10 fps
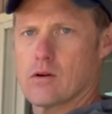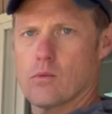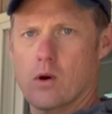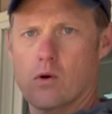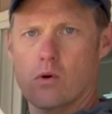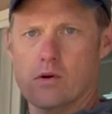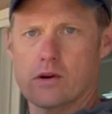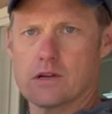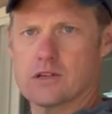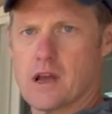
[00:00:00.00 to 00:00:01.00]

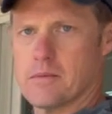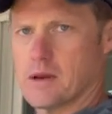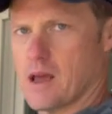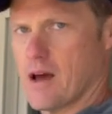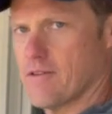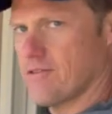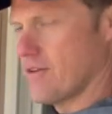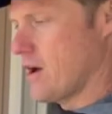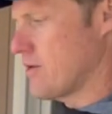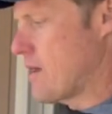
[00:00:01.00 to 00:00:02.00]
1/4 inch
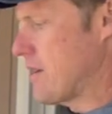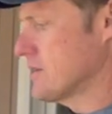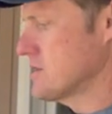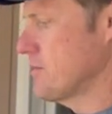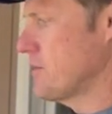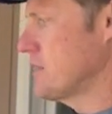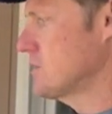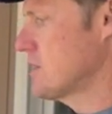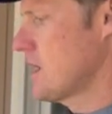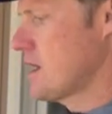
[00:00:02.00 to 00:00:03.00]
MDF routing
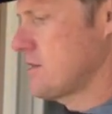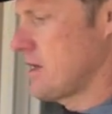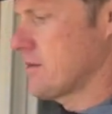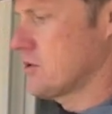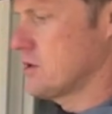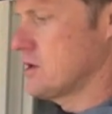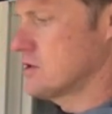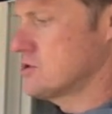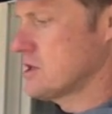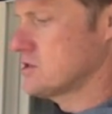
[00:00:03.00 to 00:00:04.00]
templates that I'm going to
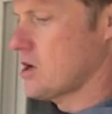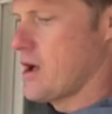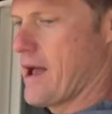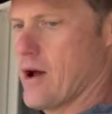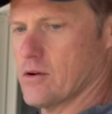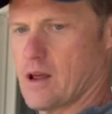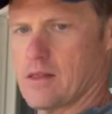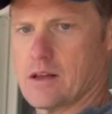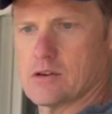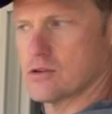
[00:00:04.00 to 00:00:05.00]
jigsaw out
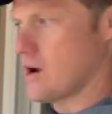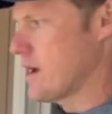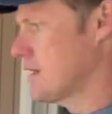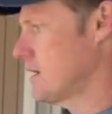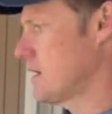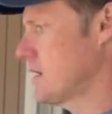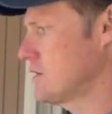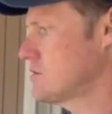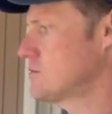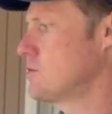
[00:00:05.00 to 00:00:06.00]
and then try and
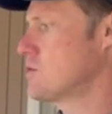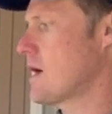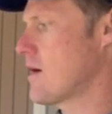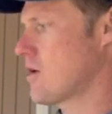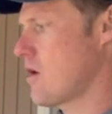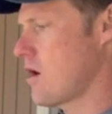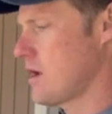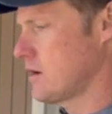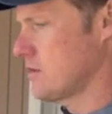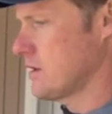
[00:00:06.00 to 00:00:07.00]
smooth out
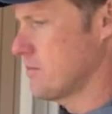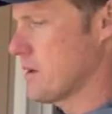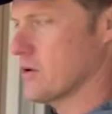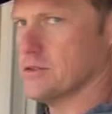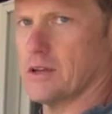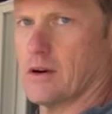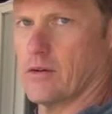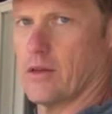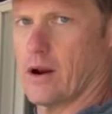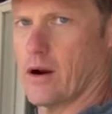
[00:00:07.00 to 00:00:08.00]
on the barrel sander
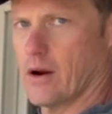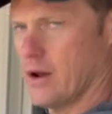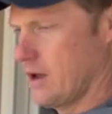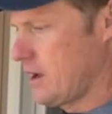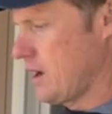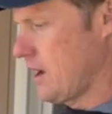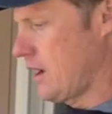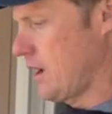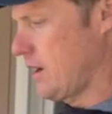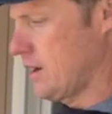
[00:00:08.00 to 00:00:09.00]
there,
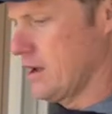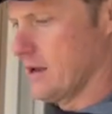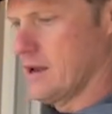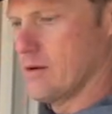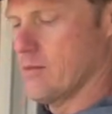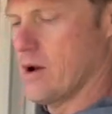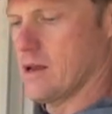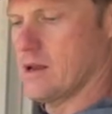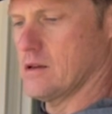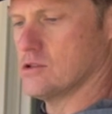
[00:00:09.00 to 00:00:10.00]
and get them
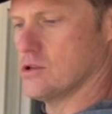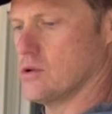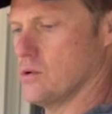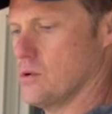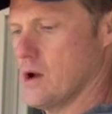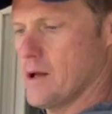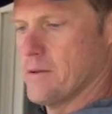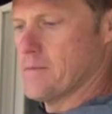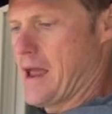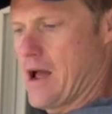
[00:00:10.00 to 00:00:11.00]
ready to
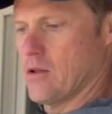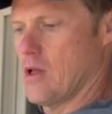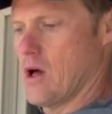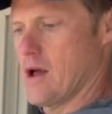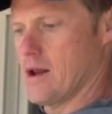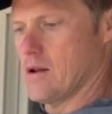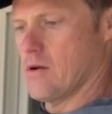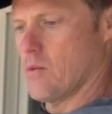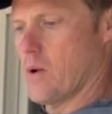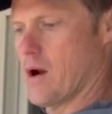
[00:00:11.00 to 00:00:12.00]
outline
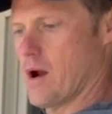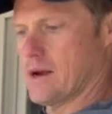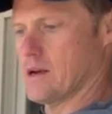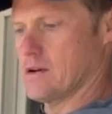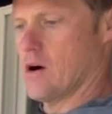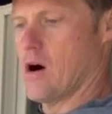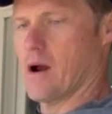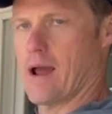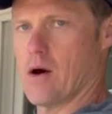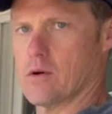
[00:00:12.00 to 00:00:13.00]
where I need to hog
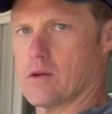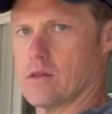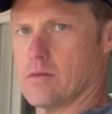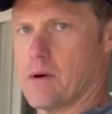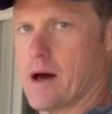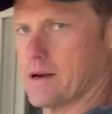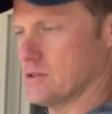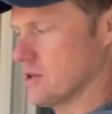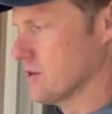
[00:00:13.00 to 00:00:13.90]
out the bodies on the